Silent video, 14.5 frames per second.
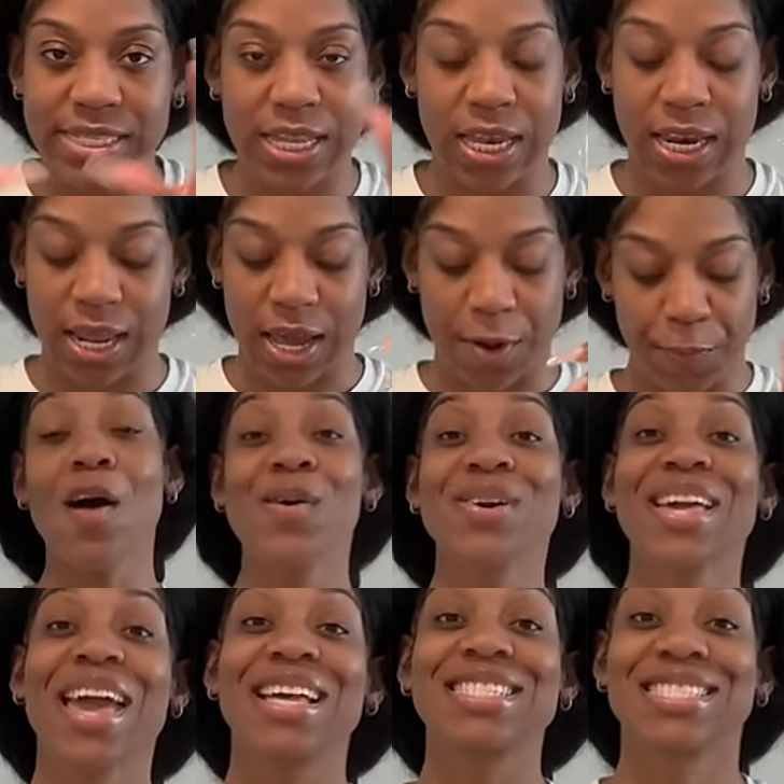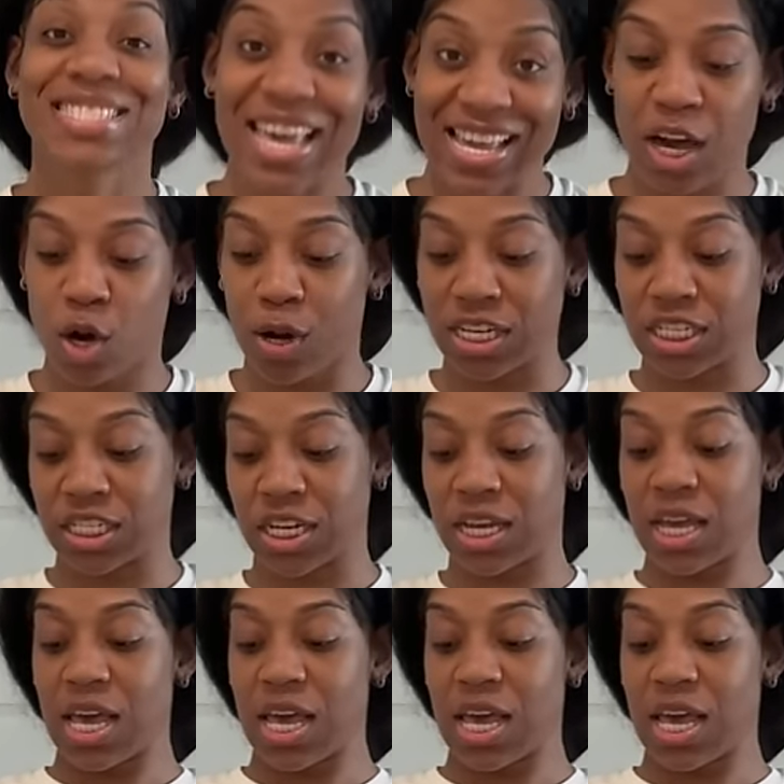none of that. Okay, second question.